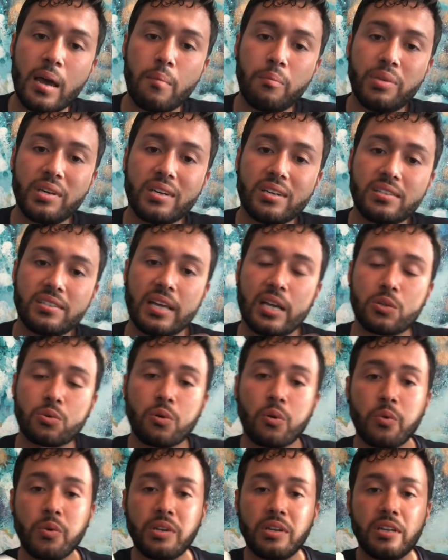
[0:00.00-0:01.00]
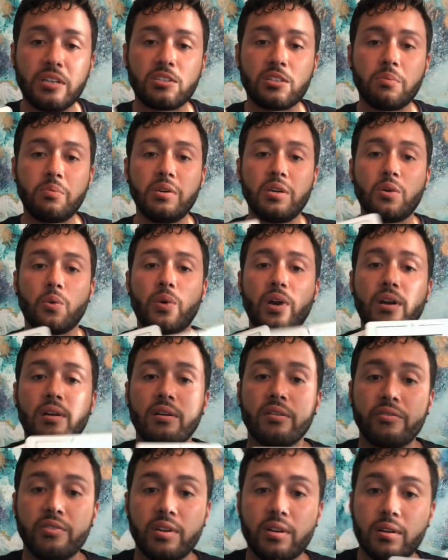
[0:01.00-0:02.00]
because that's what we need to be aware
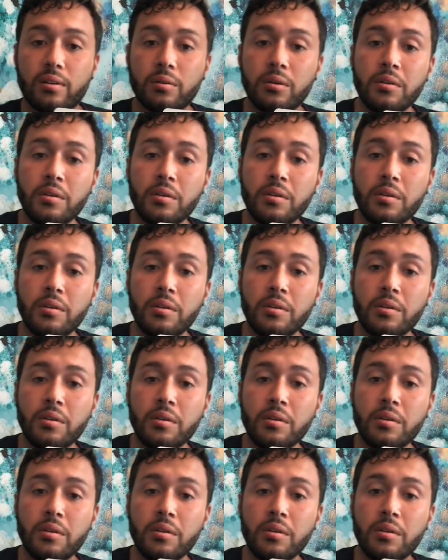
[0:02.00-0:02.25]
of here.